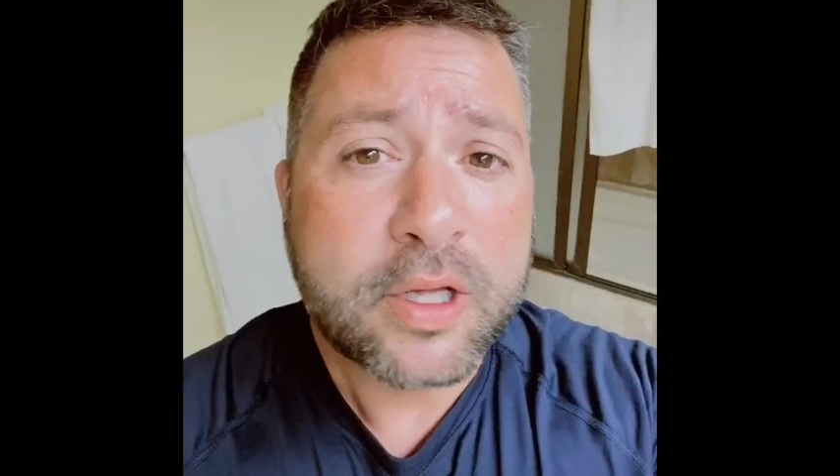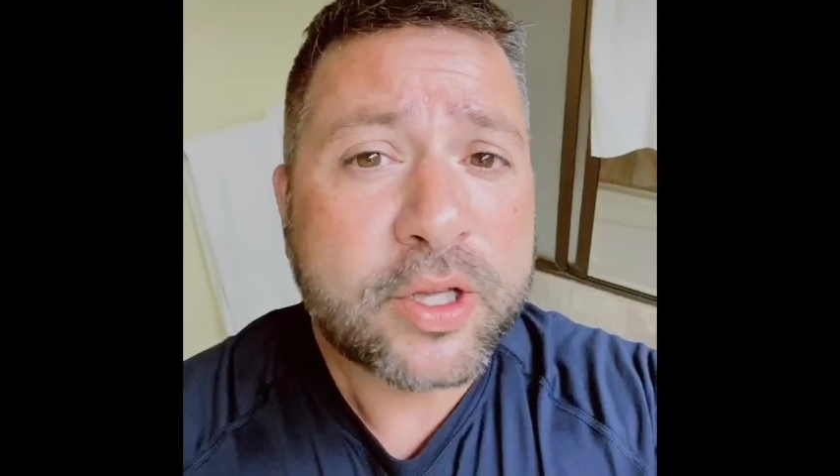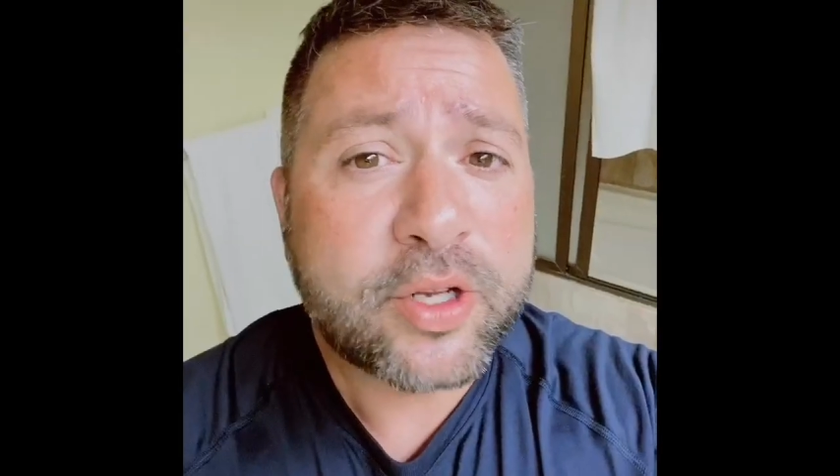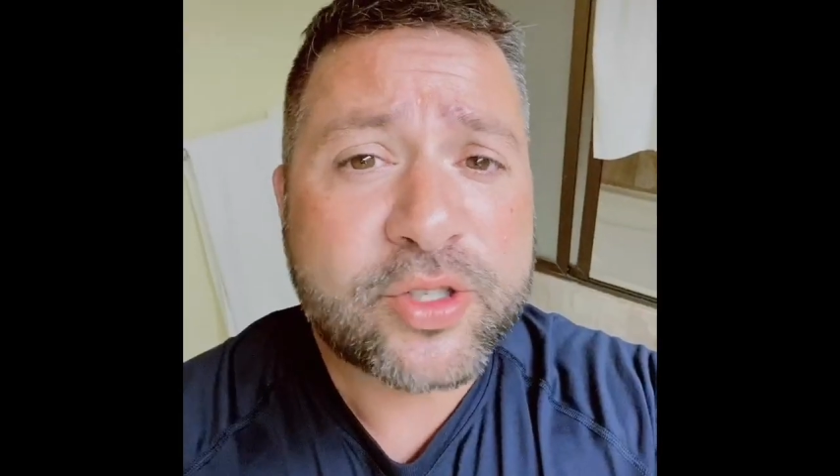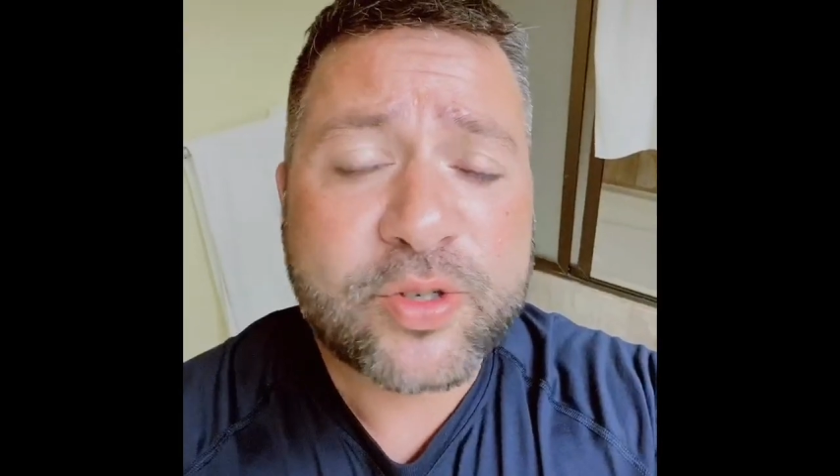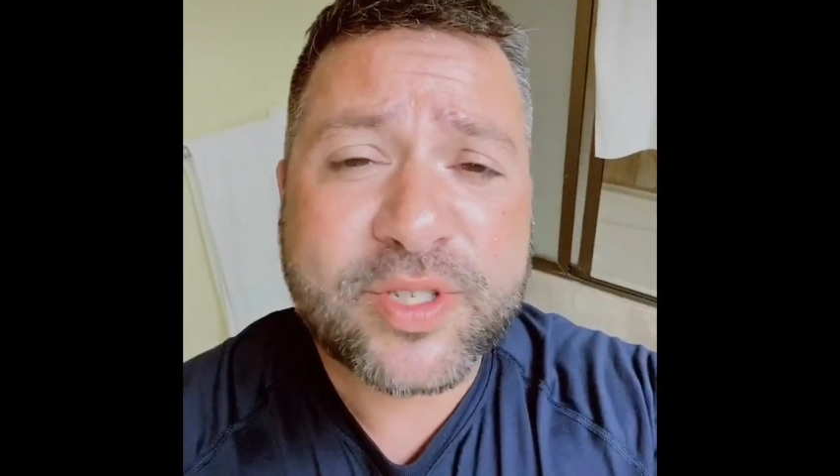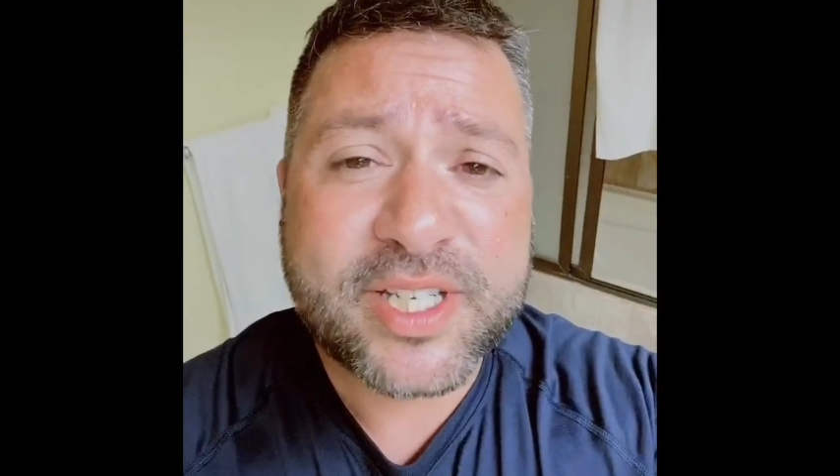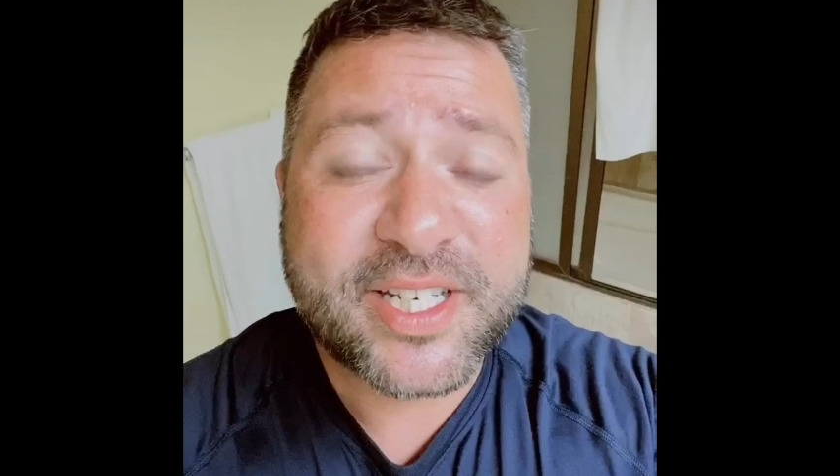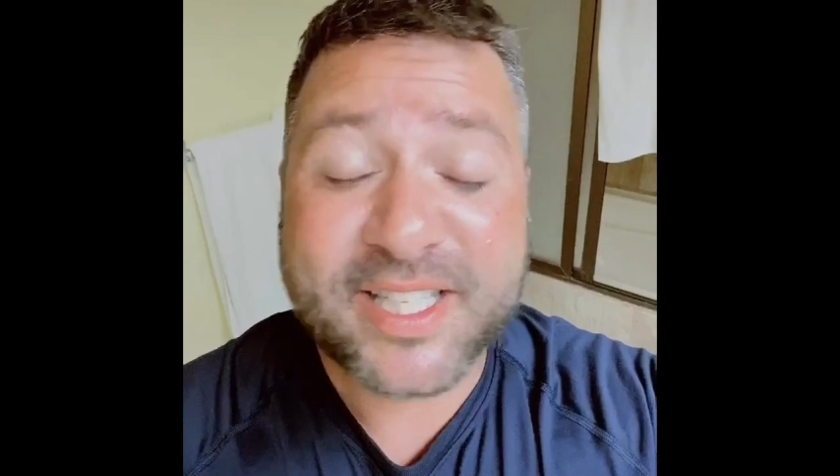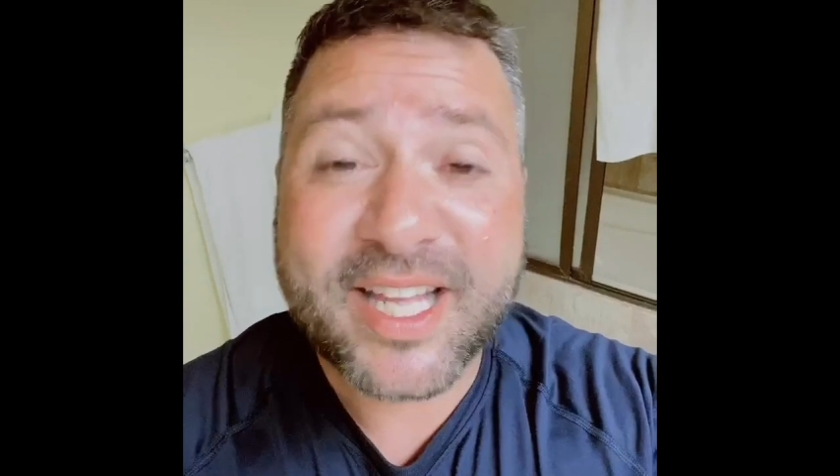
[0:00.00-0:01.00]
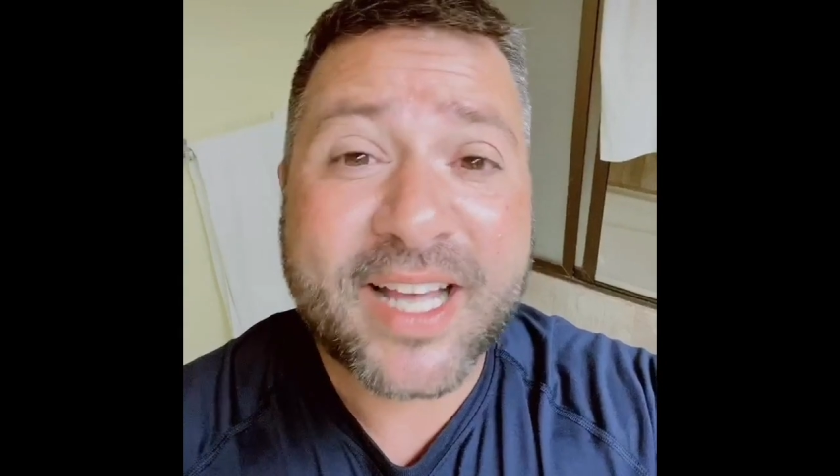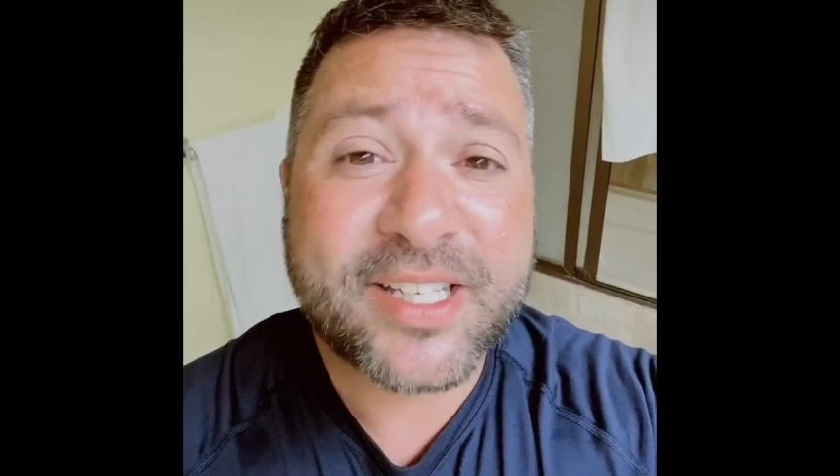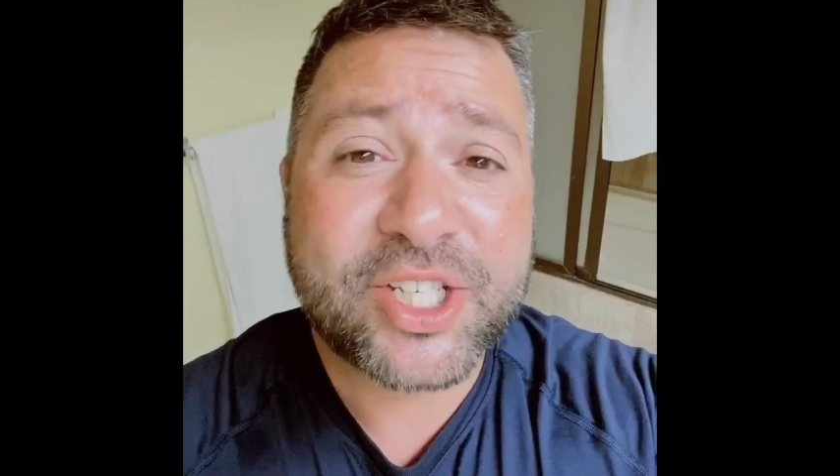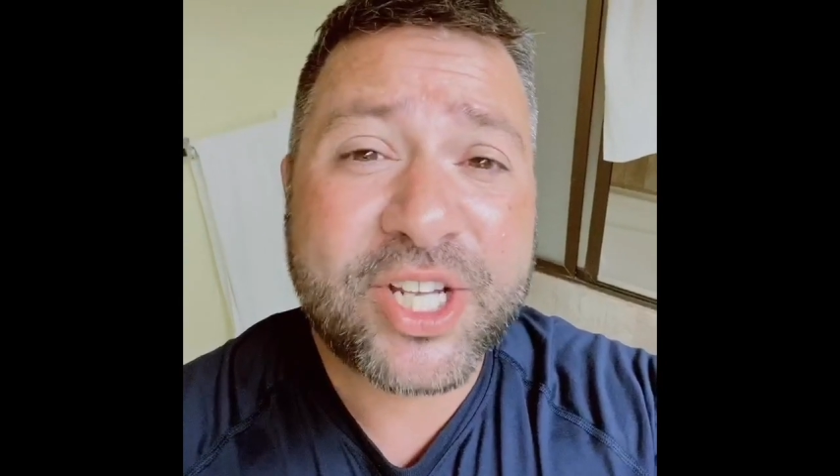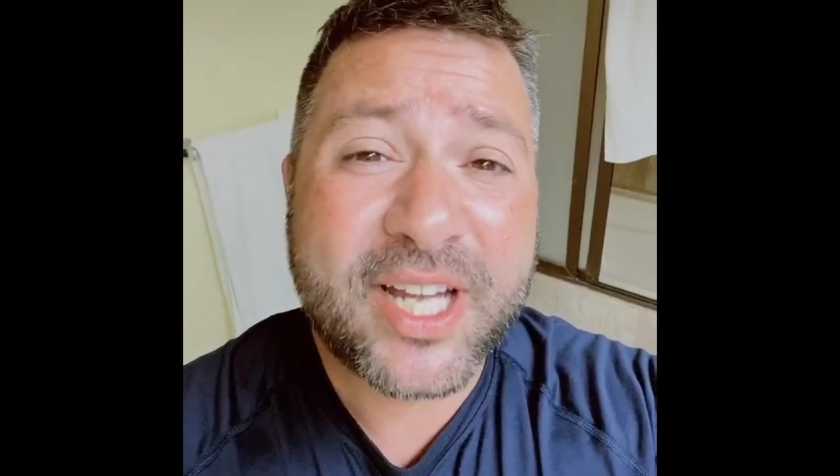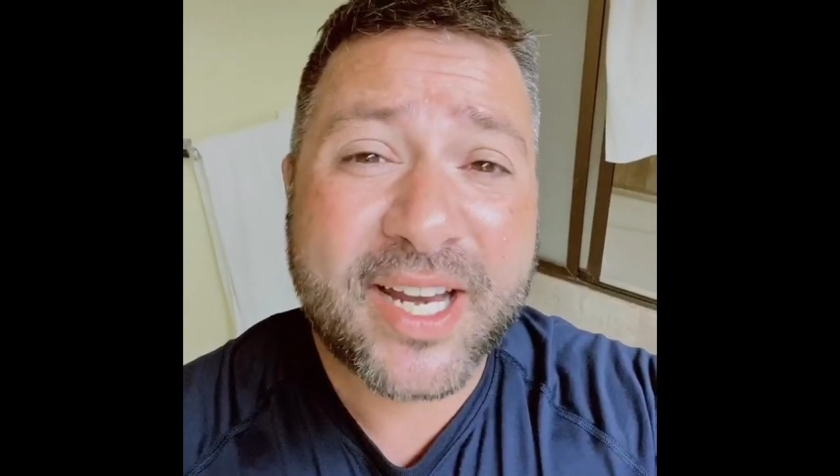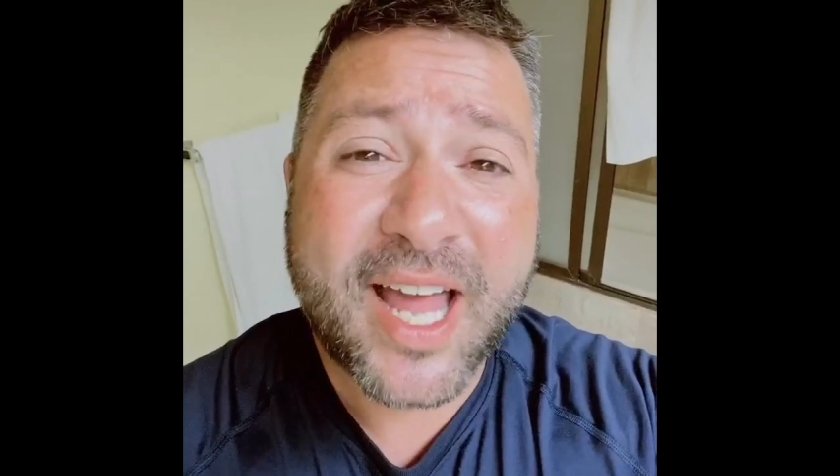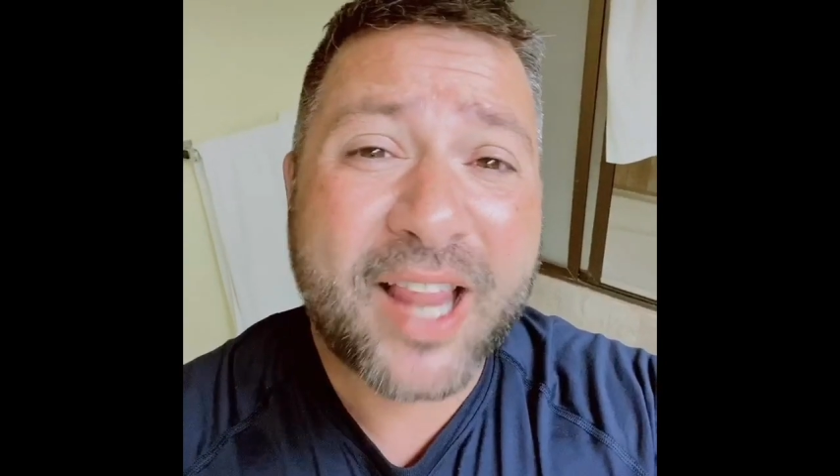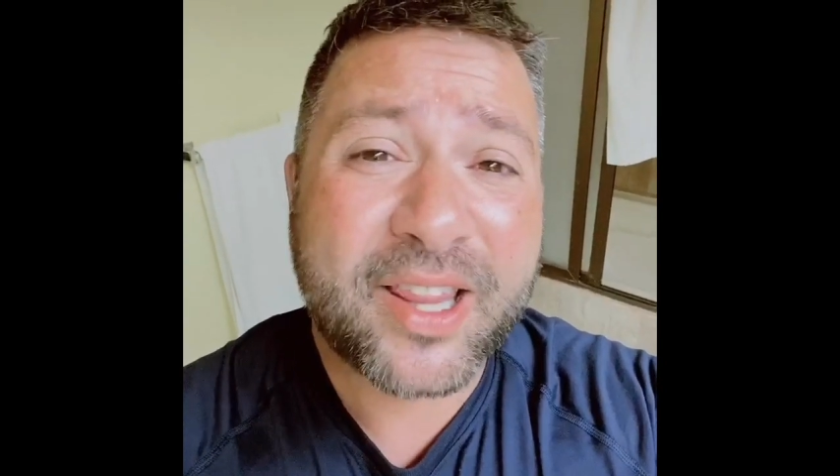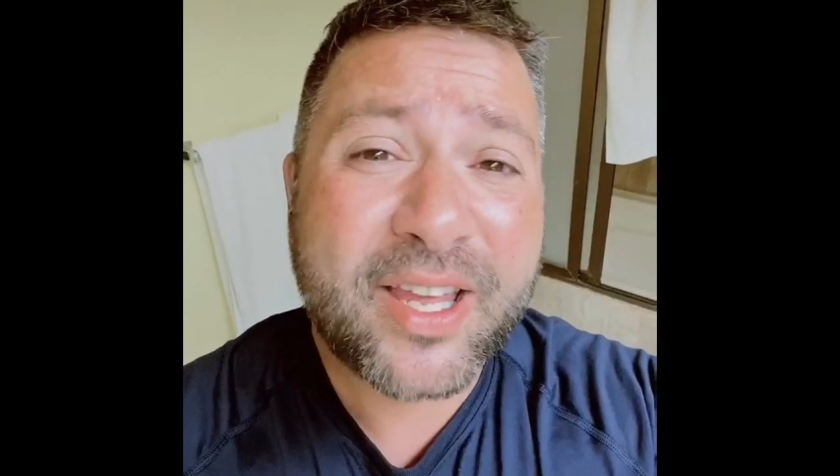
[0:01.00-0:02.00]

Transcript: Little Susie decides that she cannot